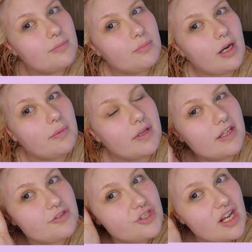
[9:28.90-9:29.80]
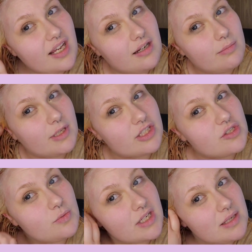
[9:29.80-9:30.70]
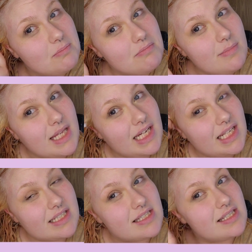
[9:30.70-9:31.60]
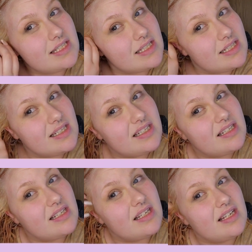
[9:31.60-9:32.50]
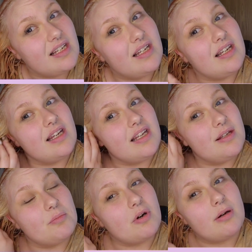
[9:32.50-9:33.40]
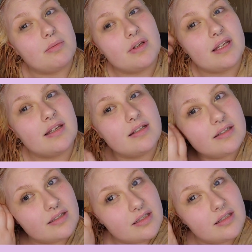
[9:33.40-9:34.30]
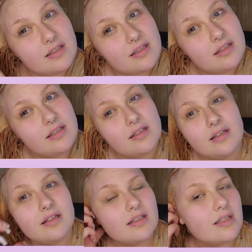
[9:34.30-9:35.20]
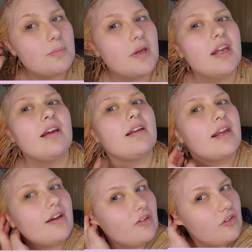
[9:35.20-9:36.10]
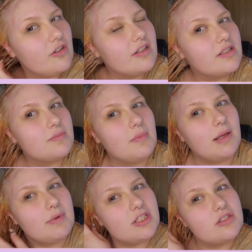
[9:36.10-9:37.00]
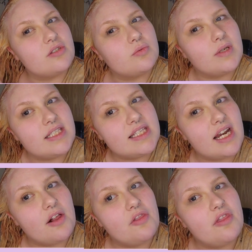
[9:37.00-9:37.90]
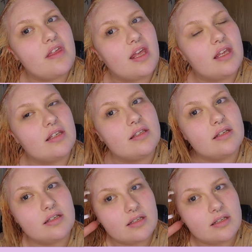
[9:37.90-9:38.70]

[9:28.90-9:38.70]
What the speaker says: Probably gotta check in about 20 minutes. And probably, depending on how it looks, maybe just rinse it out then.